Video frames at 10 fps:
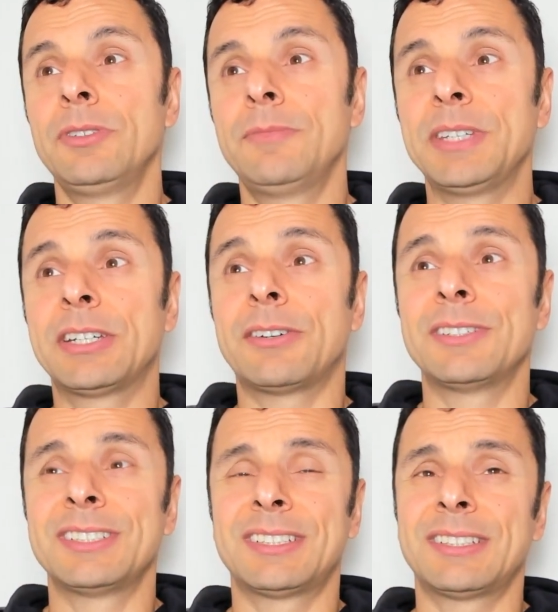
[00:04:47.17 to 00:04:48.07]

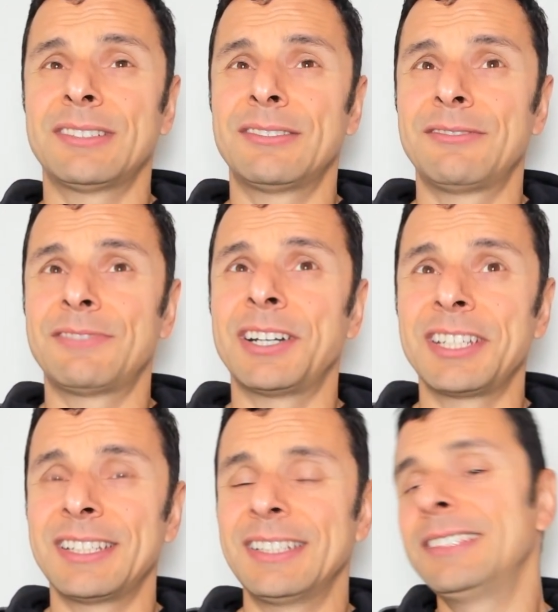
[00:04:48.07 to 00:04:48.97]
because
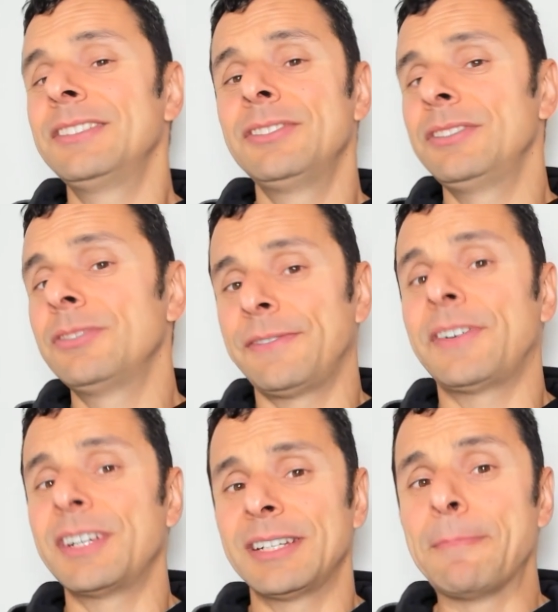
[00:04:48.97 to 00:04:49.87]
running, you'll
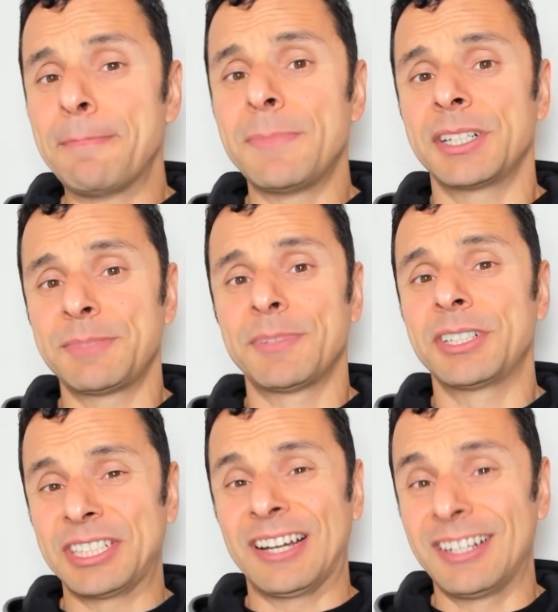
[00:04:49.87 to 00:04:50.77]
find it much
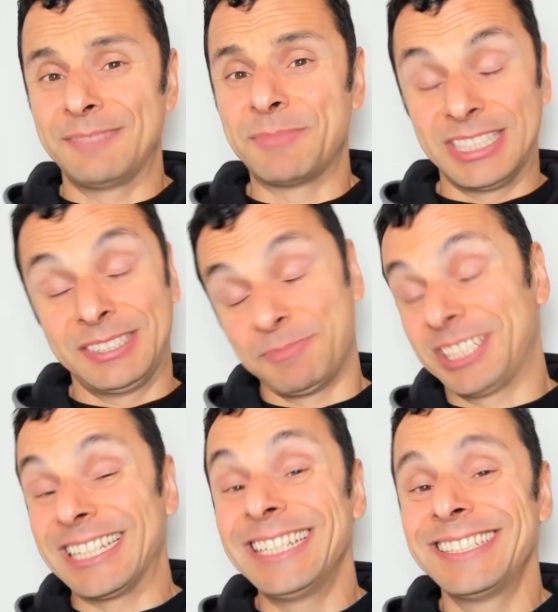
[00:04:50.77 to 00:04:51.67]

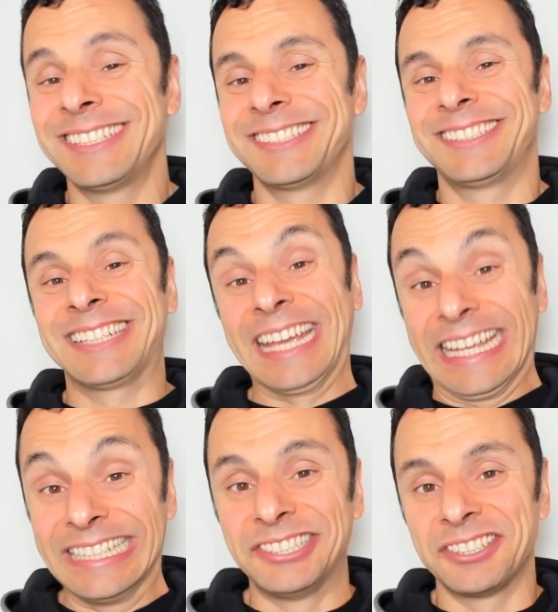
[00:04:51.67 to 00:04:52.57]
easier to get
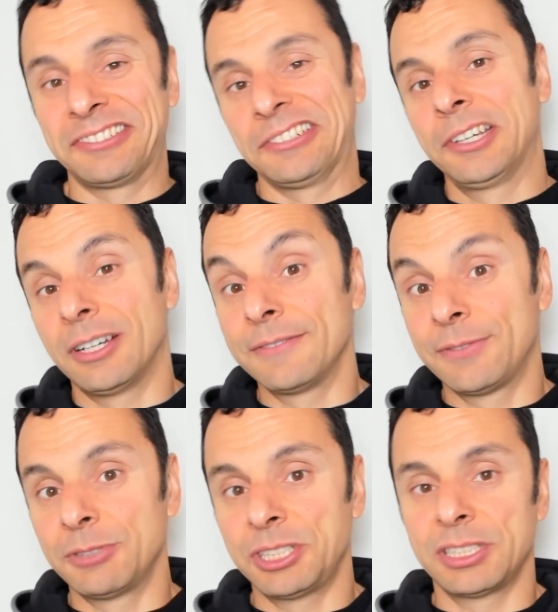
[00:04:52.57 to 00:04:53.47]
injured,
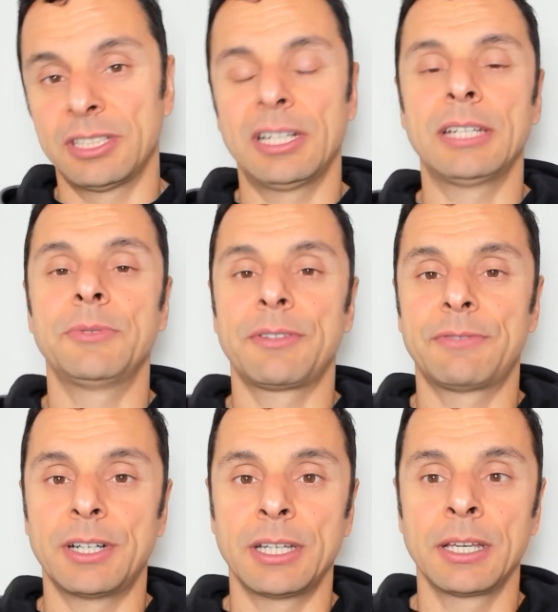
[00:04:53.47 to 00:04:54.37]
unfortunately, with
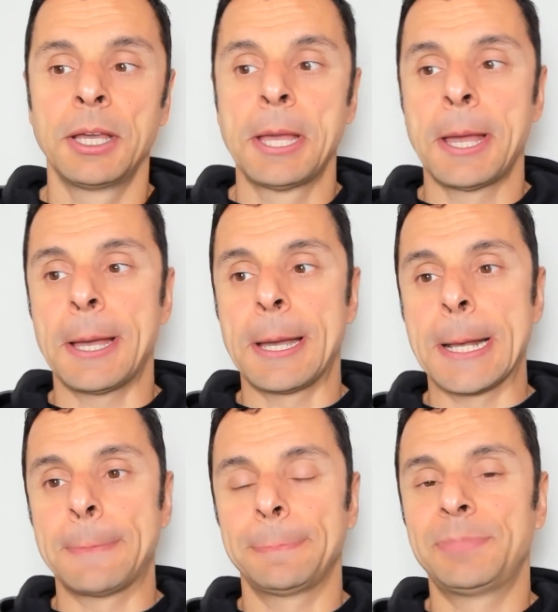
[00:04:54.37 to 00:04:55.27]
running,
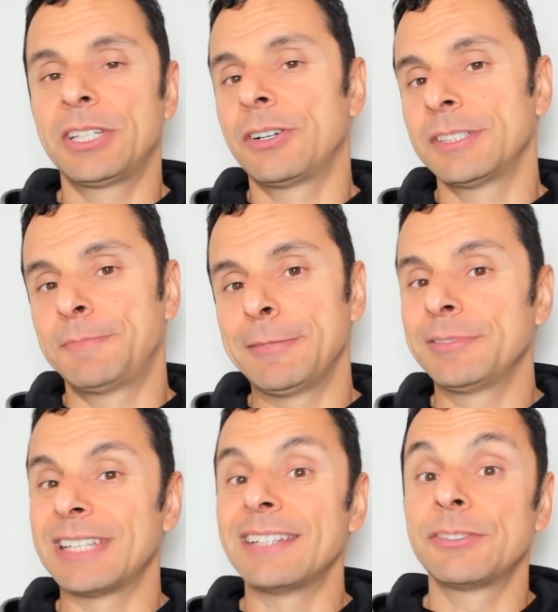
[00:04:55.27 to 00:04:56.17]
because people
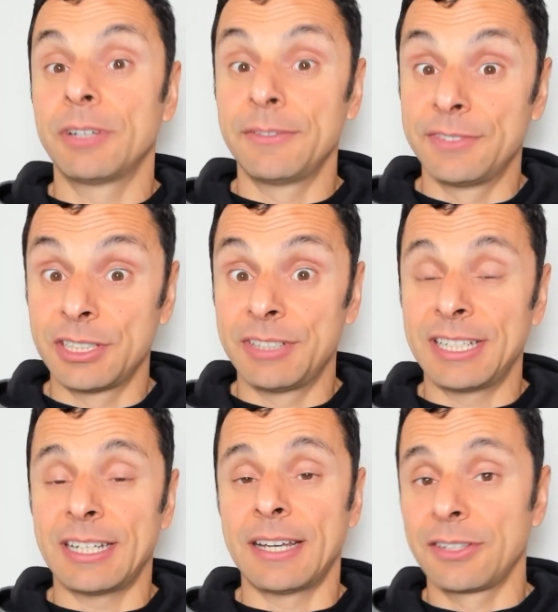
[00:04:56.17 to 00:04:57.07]
tend to overdo
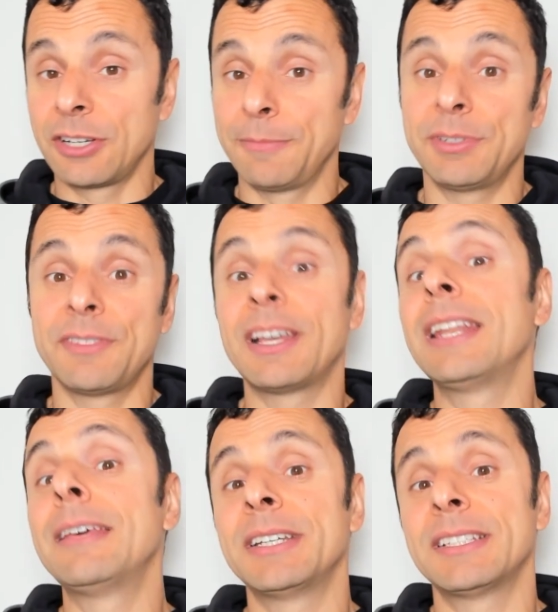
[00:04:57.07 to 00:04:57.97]
it and go beyond their
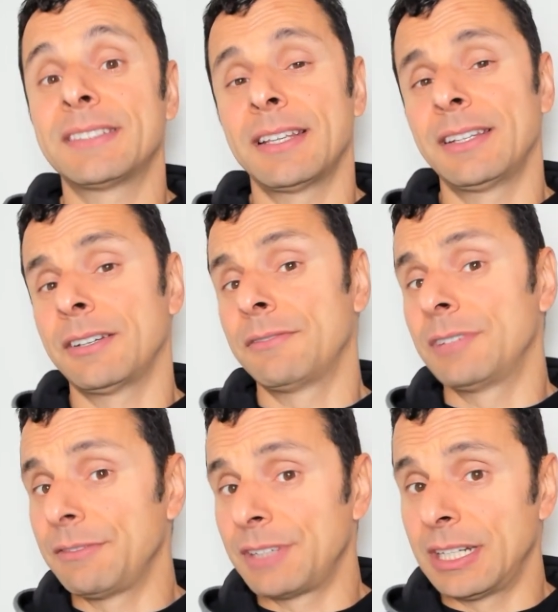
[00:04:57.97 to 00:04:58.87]
limits, and they don't
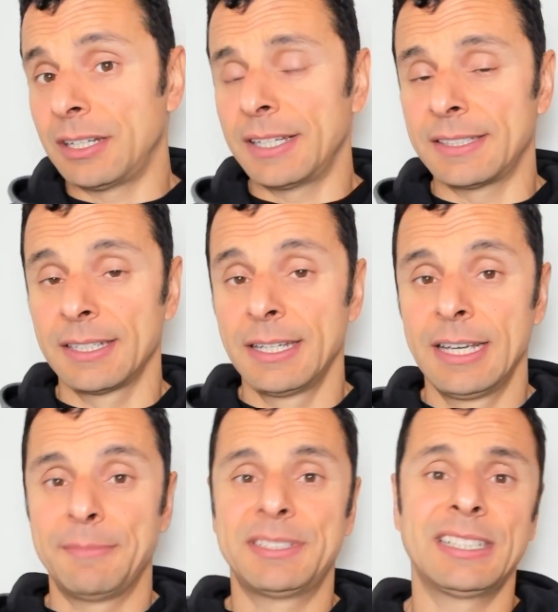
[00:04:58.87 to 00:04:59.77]
really realize.
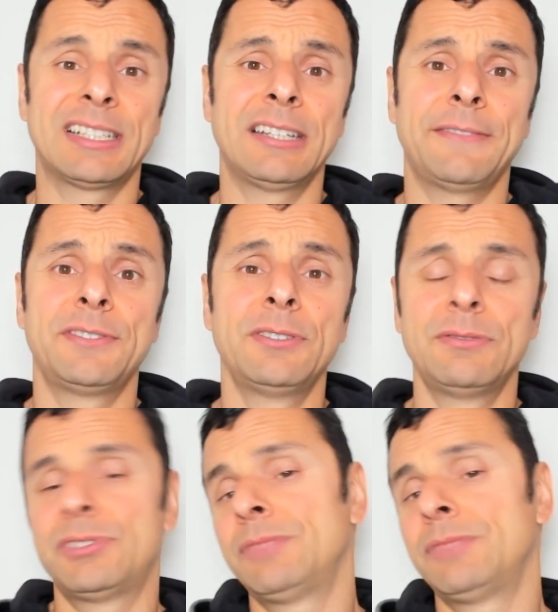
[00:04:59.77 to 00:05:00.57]
particularly if you